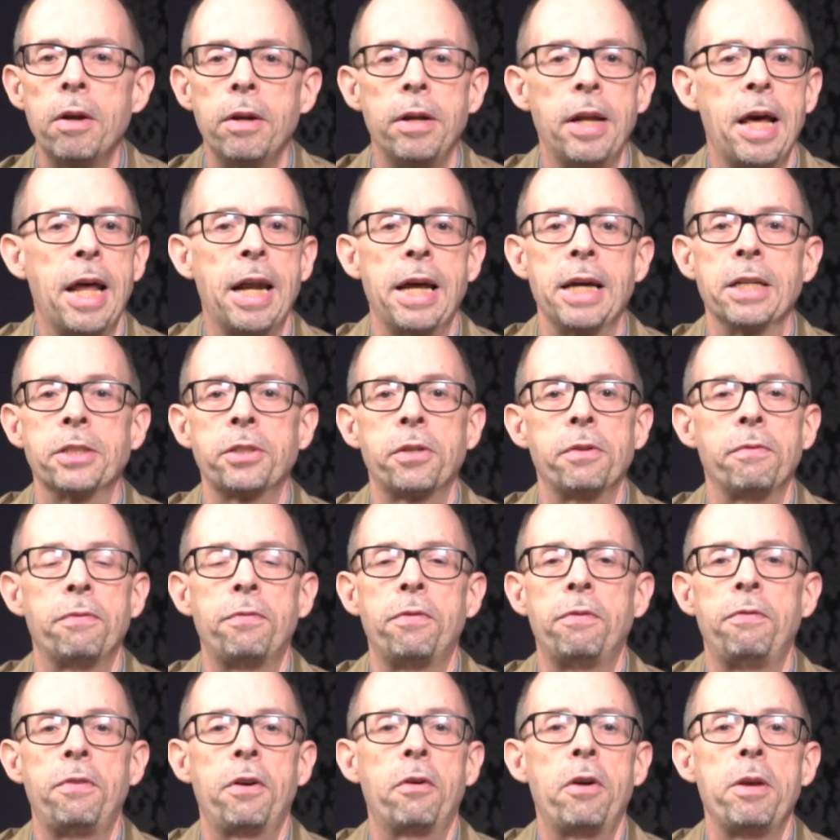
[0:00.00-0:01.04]
Not asking
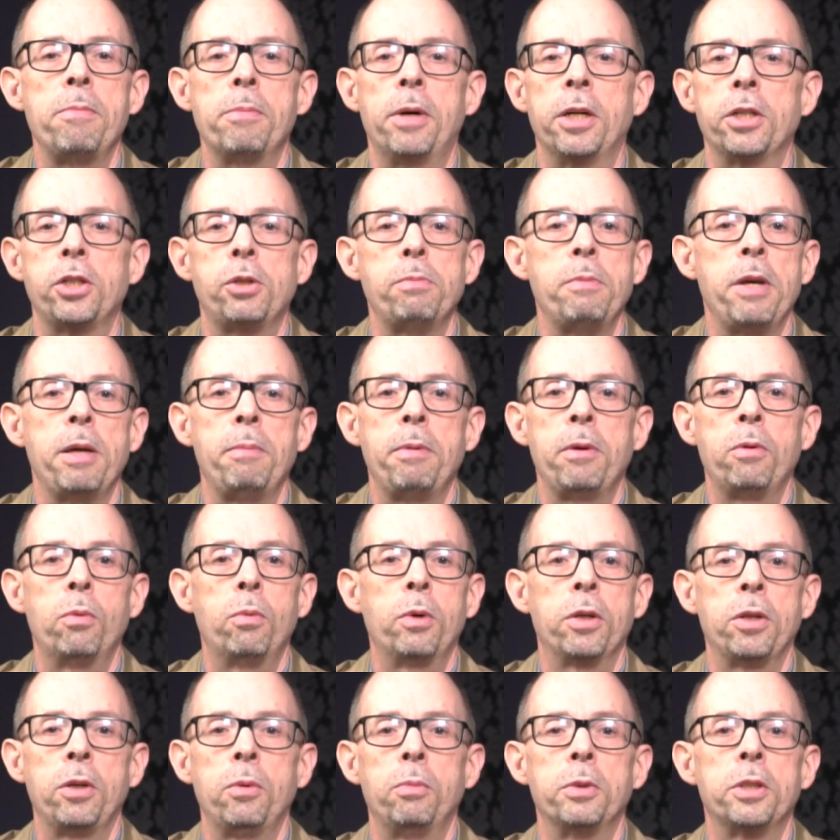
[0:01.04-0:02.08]
for very much. Maybe
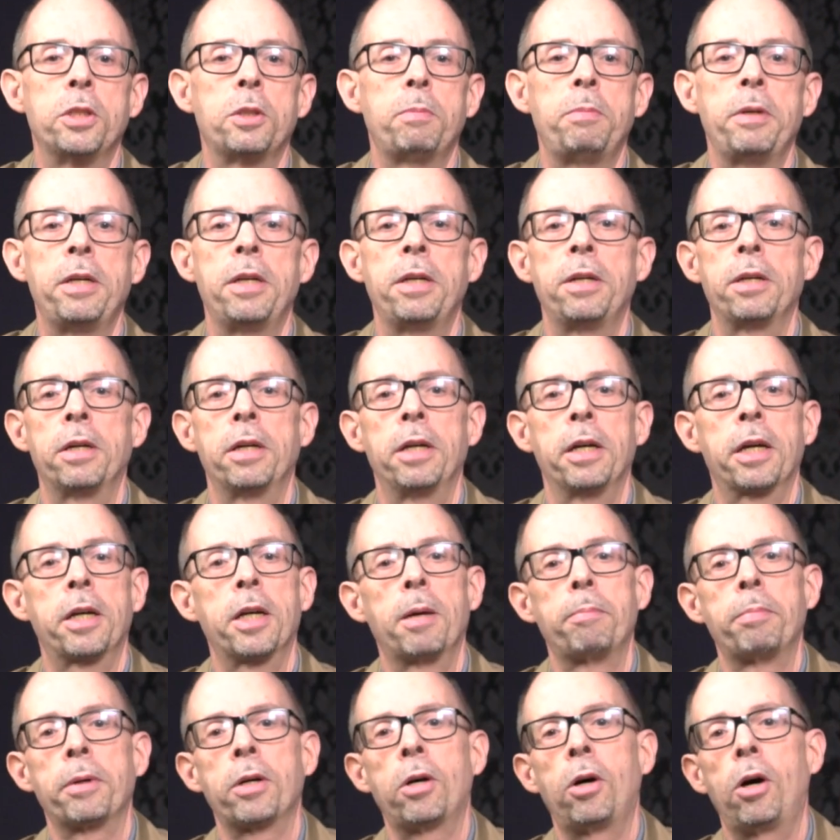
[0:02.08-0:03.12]
what you would spend on a
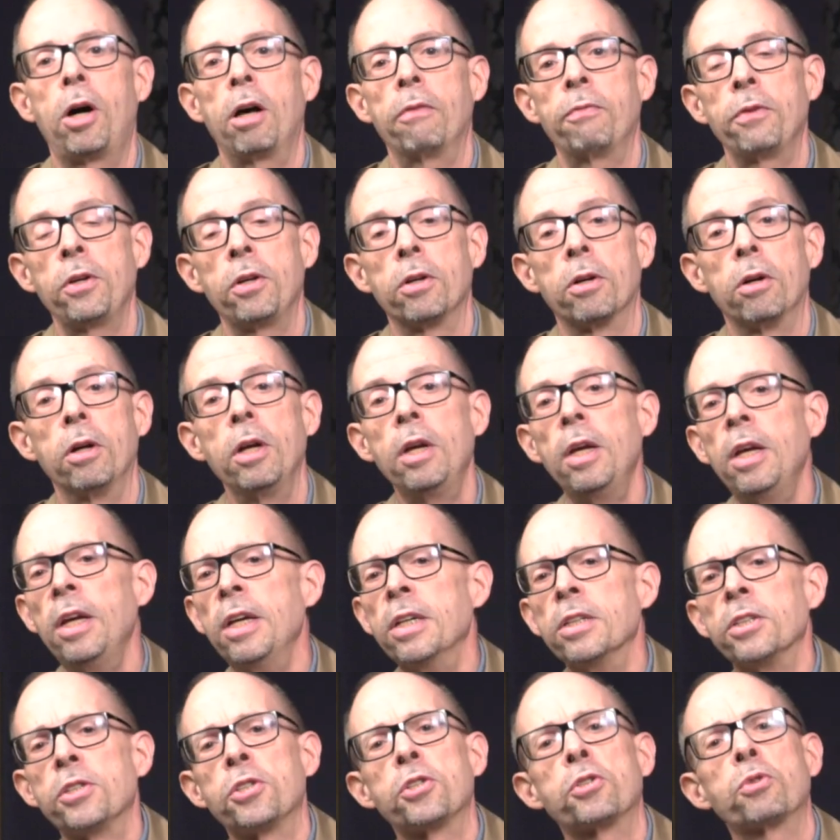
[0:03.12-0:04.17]
cup of coffee or
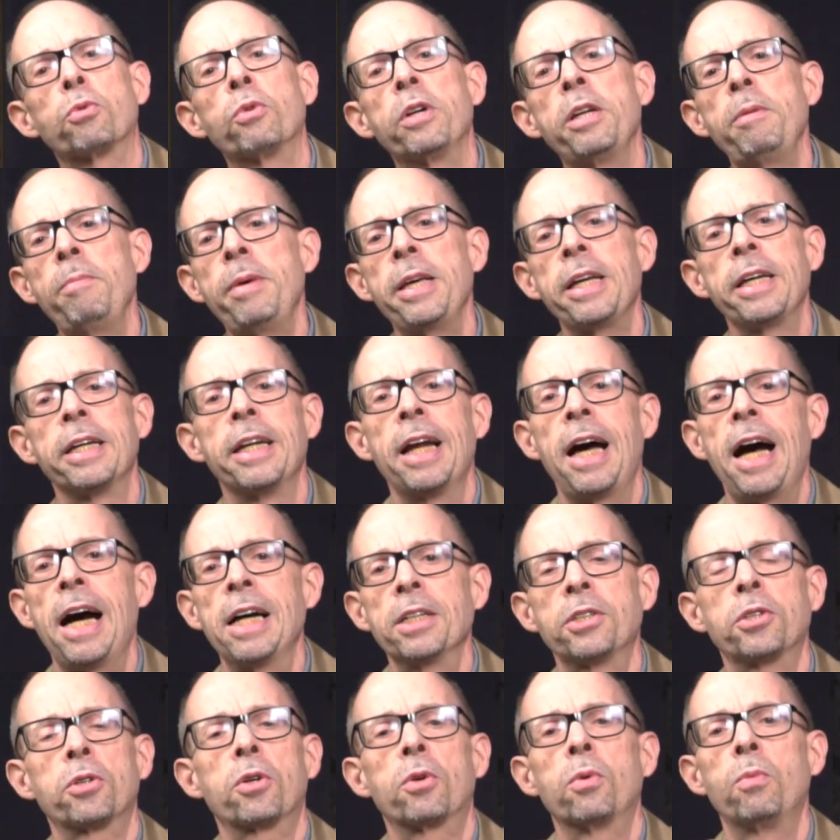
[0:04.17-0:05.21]
streaming an
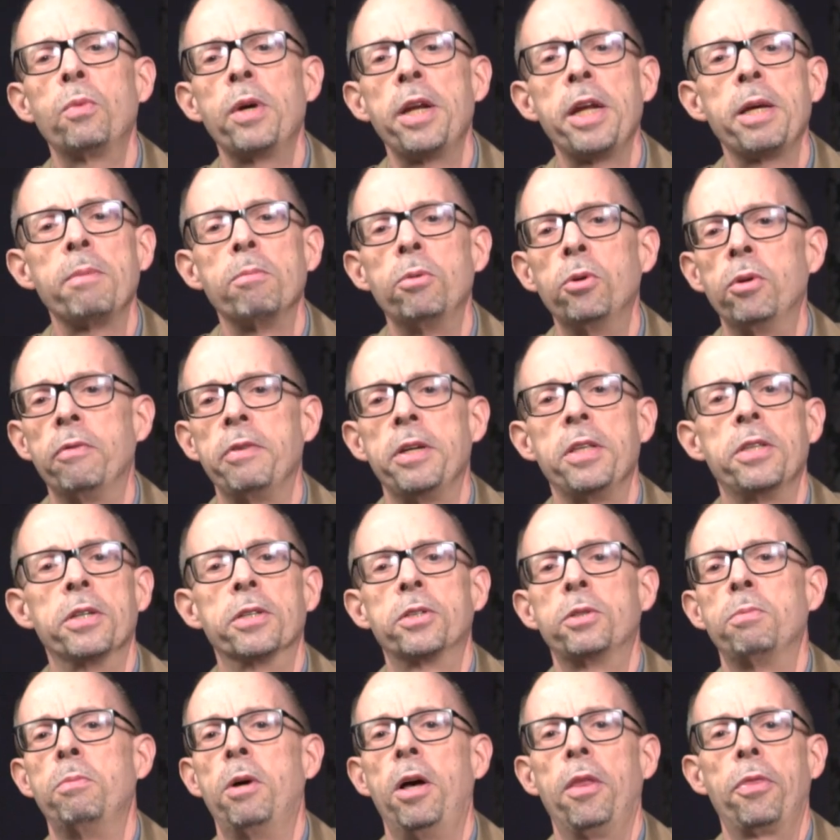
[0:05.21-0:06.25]
Oscar winning movie
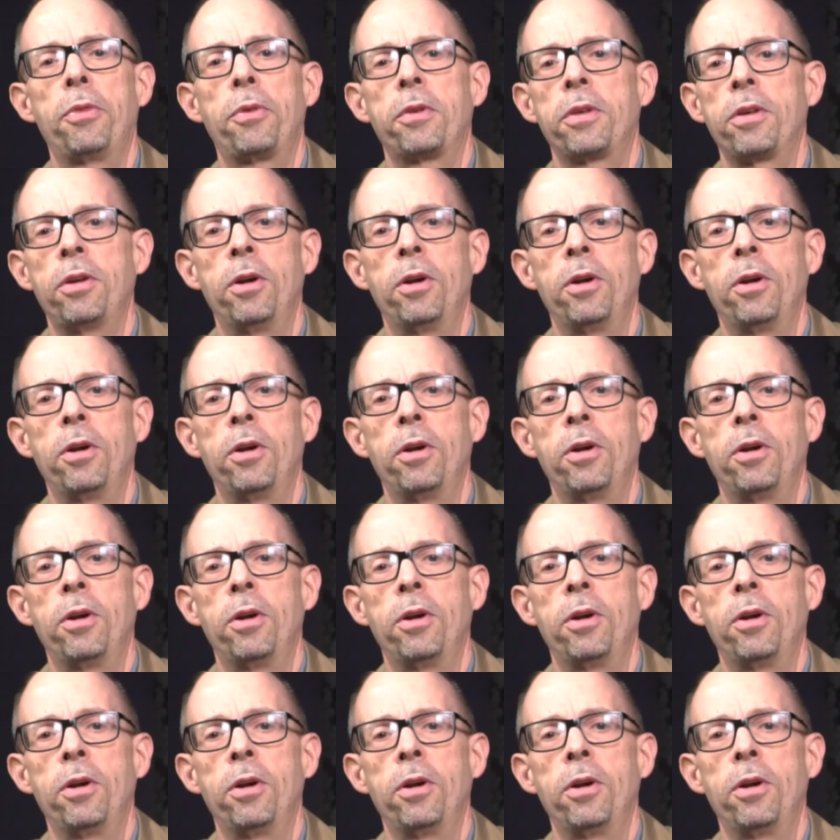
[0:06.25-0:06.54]
this month.